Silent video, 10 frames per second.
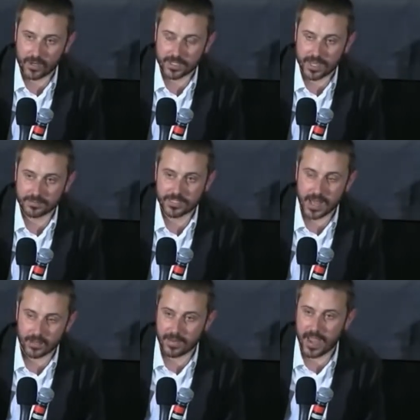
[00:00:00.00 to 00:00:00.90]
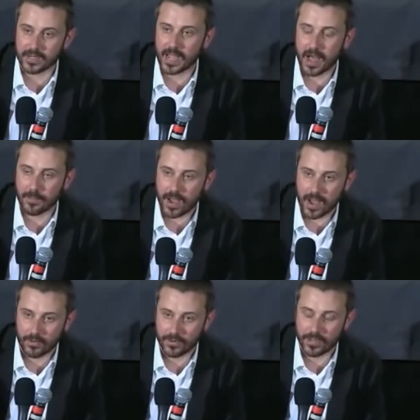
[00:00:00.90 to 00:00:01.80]
was a Taliban
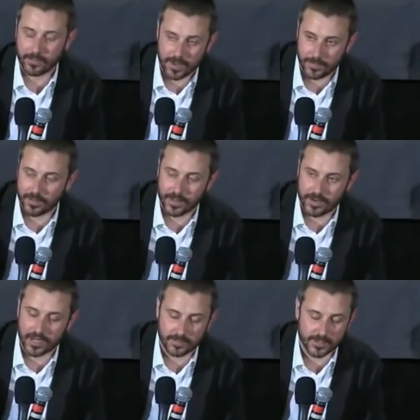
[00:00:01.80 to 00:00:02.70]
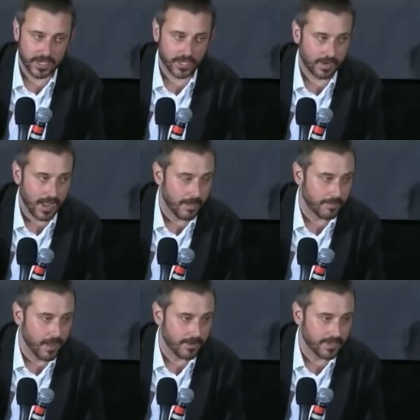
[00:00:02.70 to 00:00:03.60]
compound and that people living in a particular
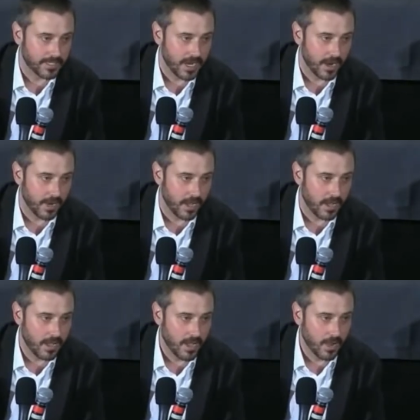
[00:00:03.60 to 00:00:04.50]
compound in this area